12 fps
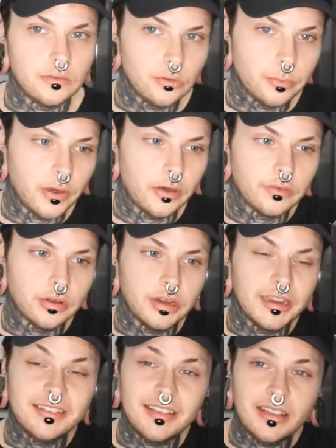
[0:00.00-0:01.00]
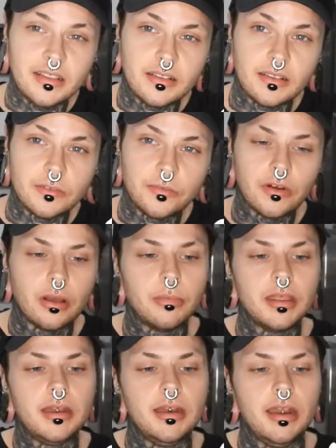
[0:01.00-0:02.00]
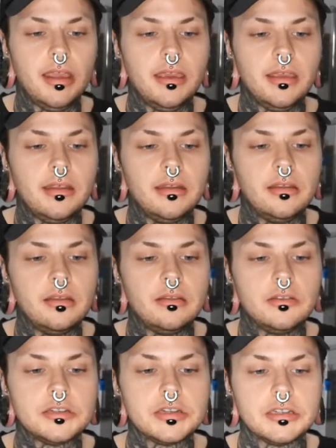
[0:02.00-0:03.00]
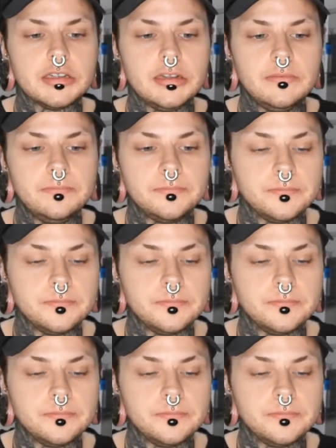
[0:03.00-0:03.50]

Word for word: scoop of creatine, this is from Naked Nutrition,